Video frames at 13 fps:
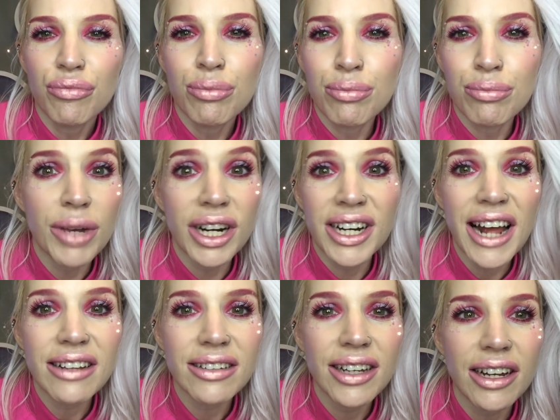
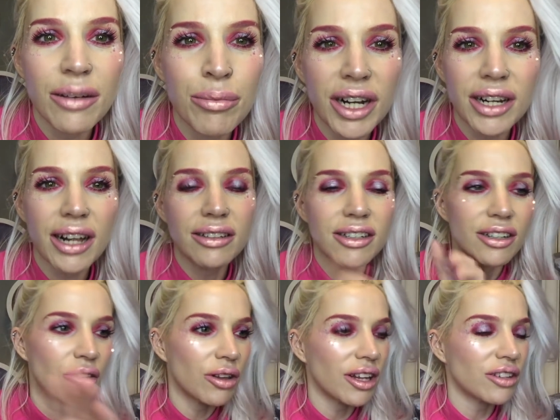magnetic, no,
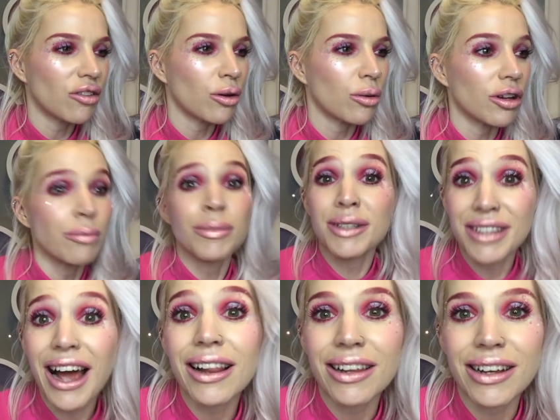that's the wrong word,
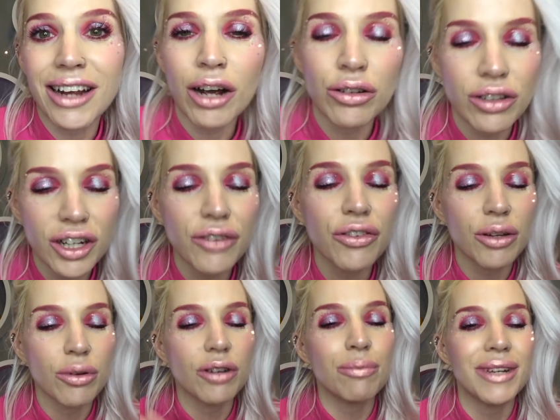metallic. I was looking for
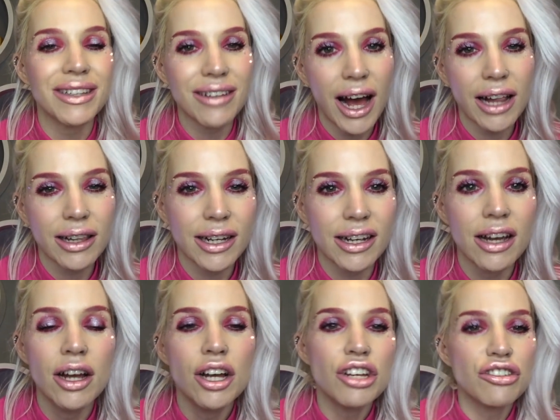the word metallic.